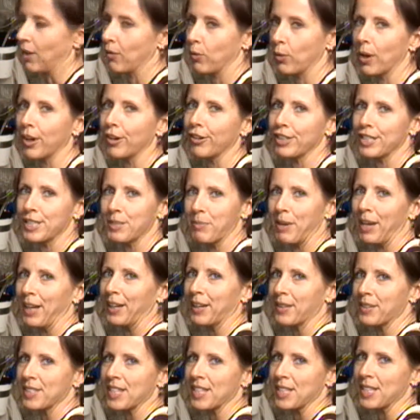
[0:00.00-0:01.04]
you have watery
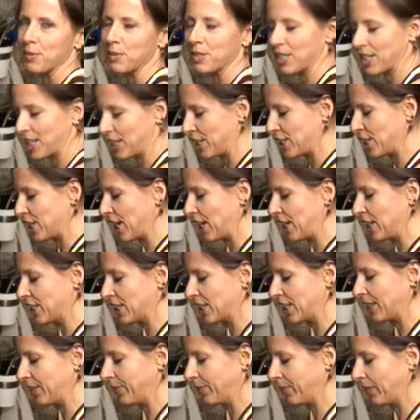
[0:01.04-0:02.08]
tomatoes, that's what's going to
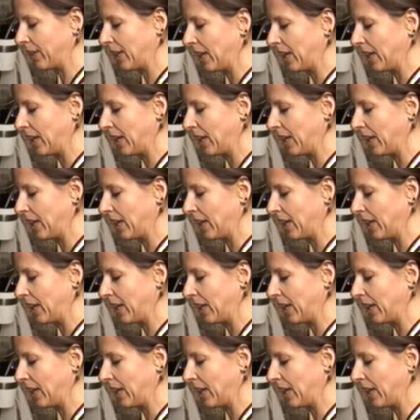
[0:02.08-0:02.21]
change it.